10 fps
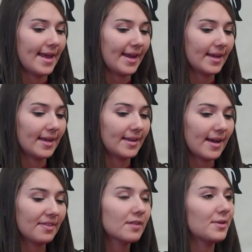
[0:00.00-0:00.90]
And
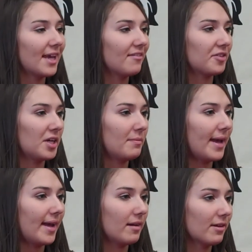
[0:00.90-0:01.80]
I think we gave Green
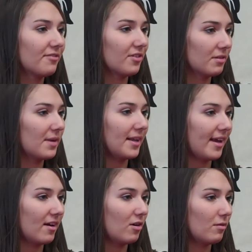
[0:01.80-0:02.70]
Bay a run for their money
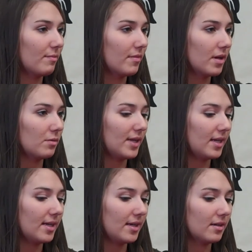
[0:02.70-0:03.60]
at home.
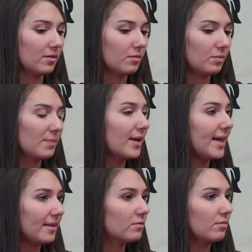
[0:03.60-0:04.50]
We
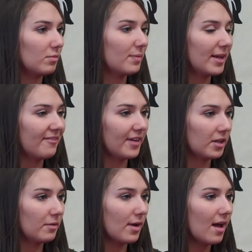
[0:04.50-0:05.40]
played
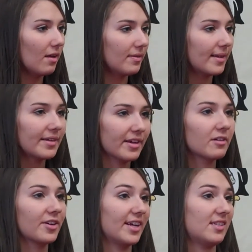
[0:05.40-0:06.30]
fairly well, and
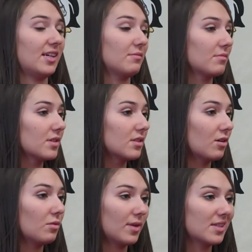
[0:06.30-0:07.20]
they're a great team.
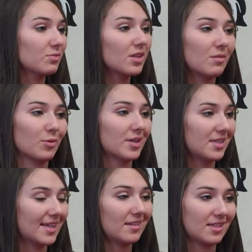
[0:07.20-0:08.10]
So it's really
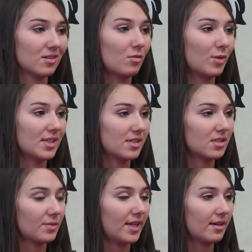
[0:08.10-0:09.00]
important to get these home wins
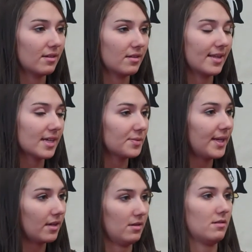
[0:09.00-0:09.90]
this week, next
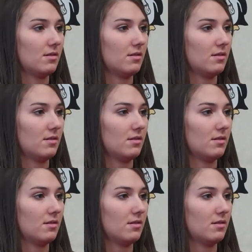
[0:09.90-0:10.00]
week.